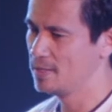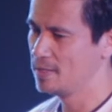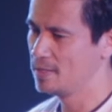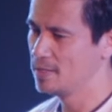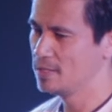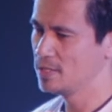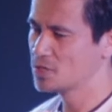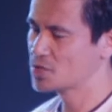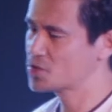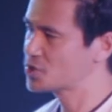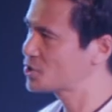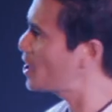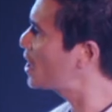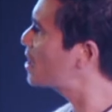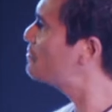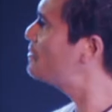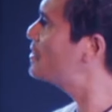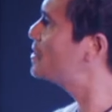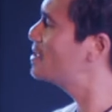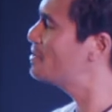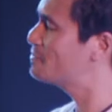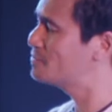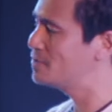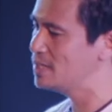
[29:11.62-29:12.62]

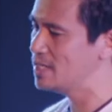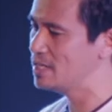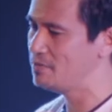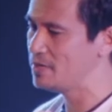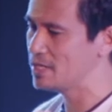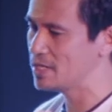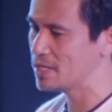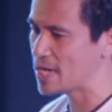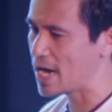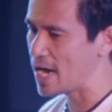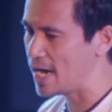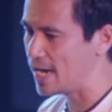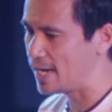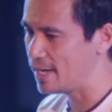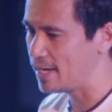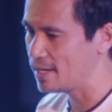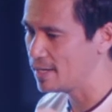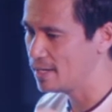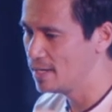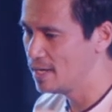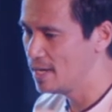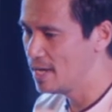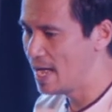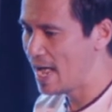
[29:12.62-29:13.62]
servant of the living God,
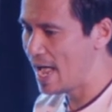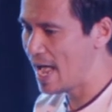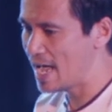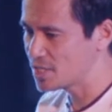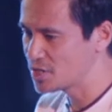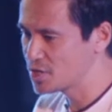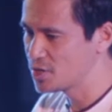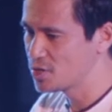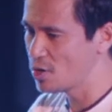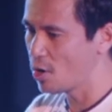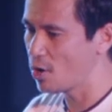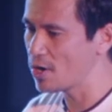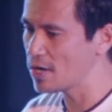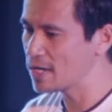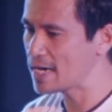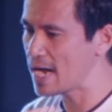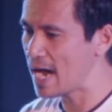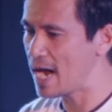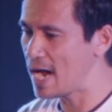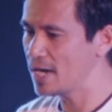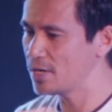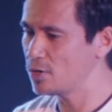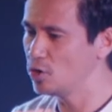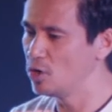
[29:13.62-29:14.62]
has your
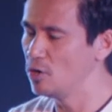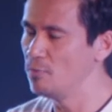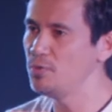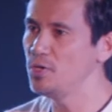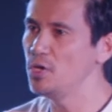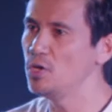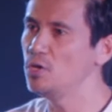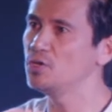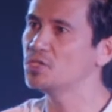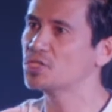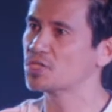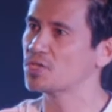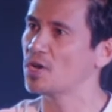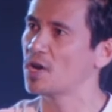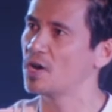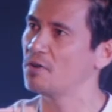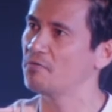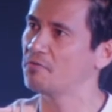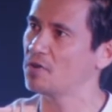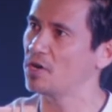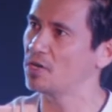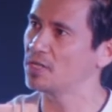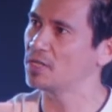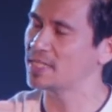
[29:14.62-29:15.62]
God, whom you
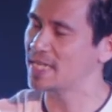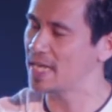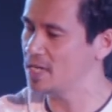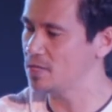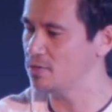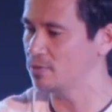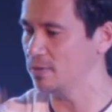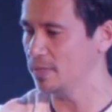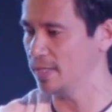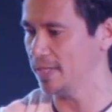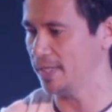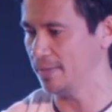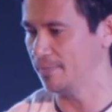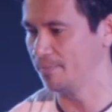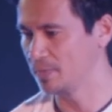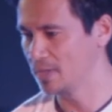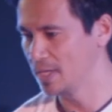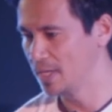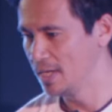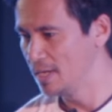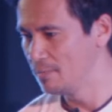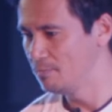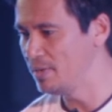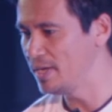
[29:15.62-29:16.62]
serve continually,
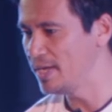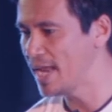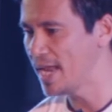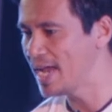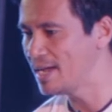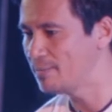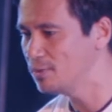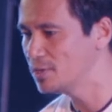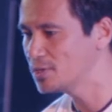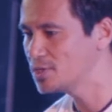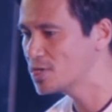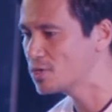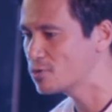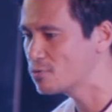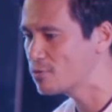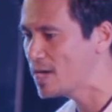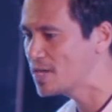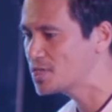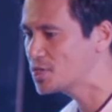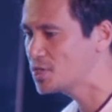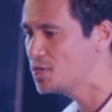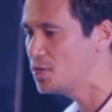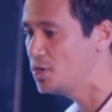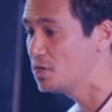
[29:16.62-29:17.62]
been able to
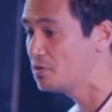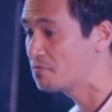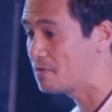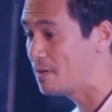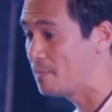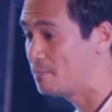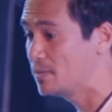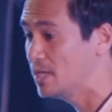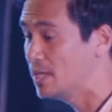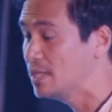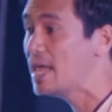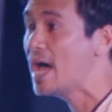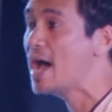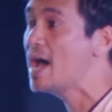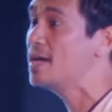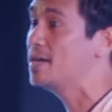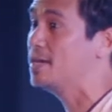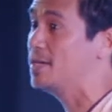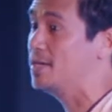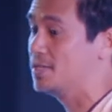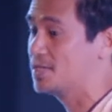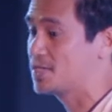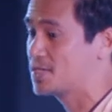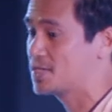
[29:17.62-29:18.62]
rescue you from the
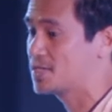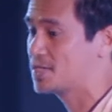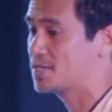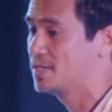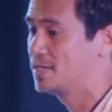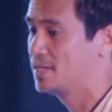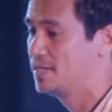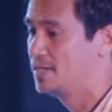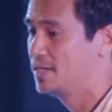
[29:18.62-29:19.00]
lions?